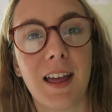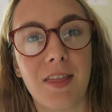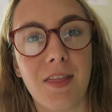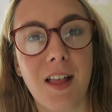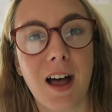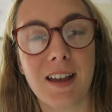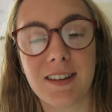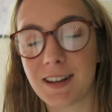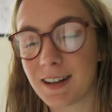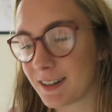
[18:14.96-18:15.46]

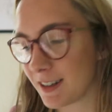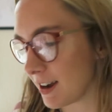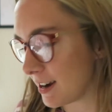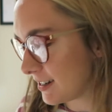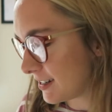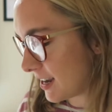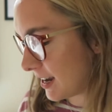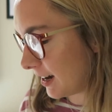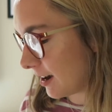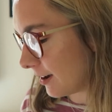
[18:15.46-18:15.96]
that's
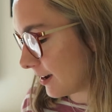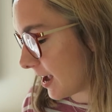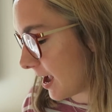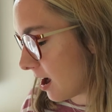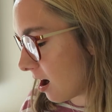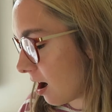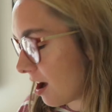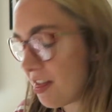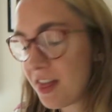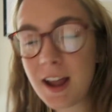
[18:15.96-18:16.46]
exciting. Okay,
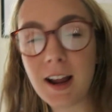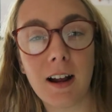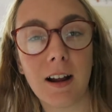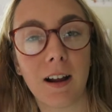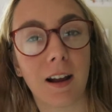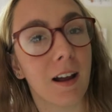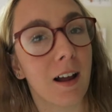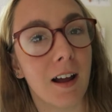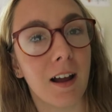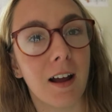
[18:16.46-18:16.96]
I
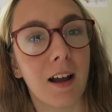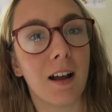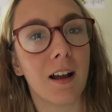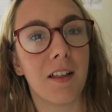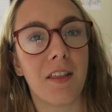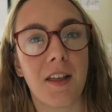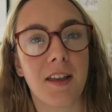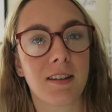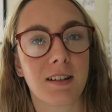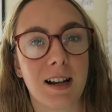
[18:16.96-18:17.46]
think
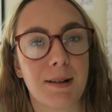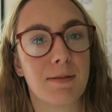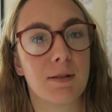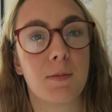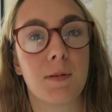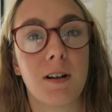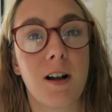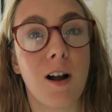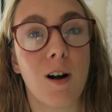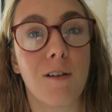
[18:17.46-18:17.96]
this clip has
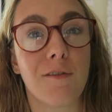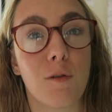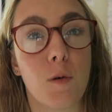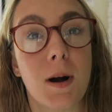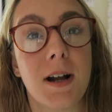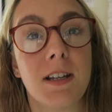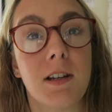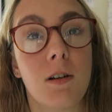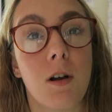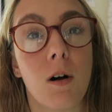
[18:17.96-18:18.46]
been going on for
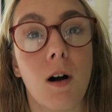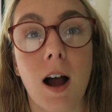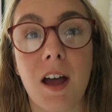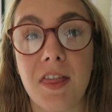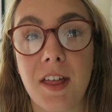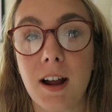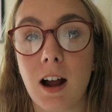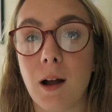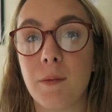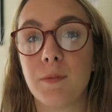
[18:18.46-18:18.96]
way too long. I
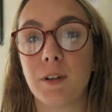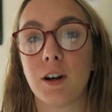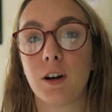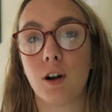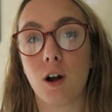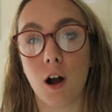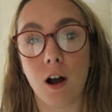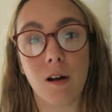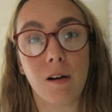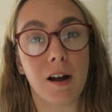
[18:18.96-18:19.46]
think I'm going to
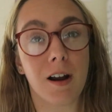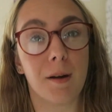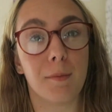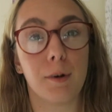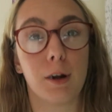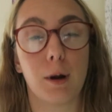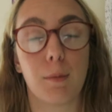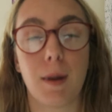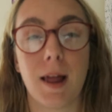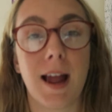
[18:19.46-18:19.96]
go and I'm
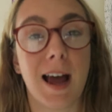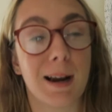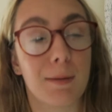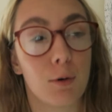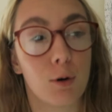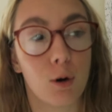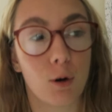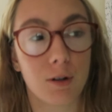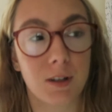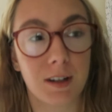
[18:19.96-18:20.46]
going to play
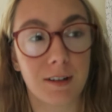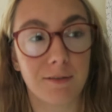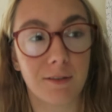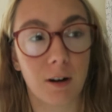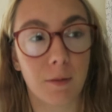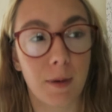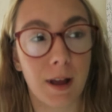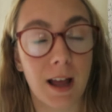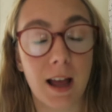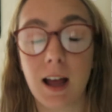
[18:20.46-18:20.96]
Animal Crossing for
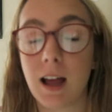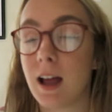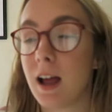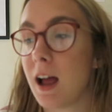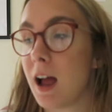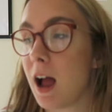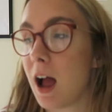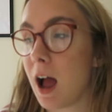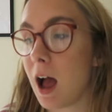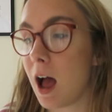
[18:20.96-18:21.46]
a bit,
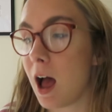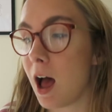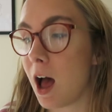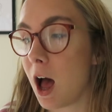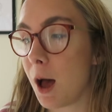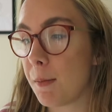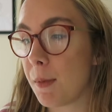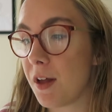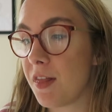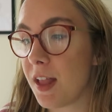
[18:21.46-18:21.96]

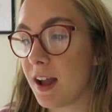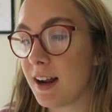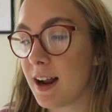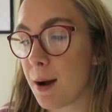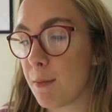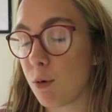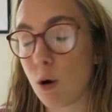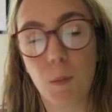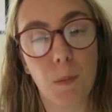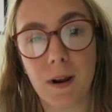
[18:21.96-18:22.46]
and then
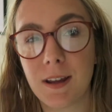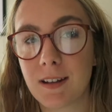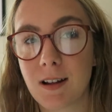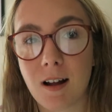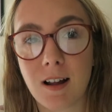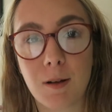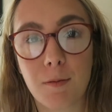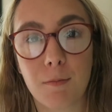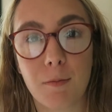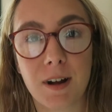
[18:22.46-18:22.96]
get properly
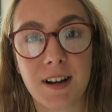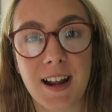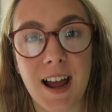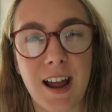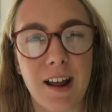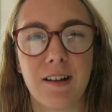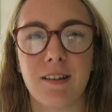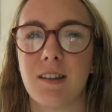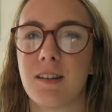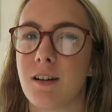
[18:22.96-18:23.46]
started with my
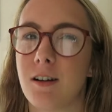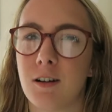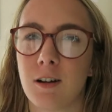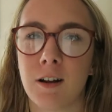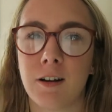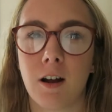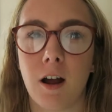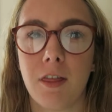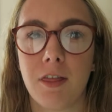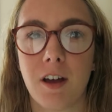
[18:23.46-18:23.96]
day, because it's only
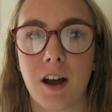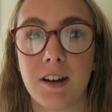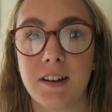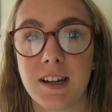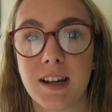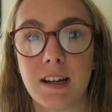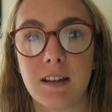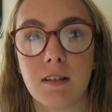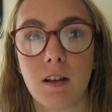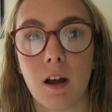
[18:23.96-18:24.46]
like
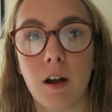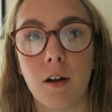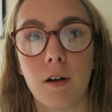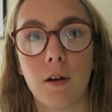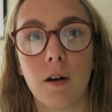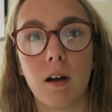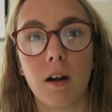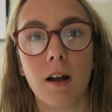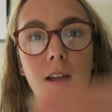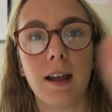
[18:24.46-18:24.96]
9:30, so
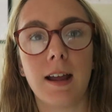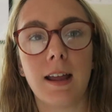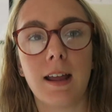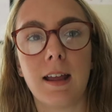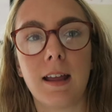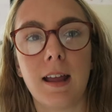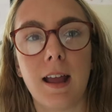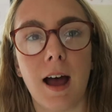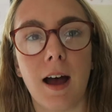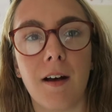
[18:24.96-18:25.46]

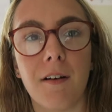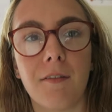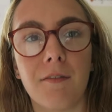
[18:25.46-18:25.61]
yeah.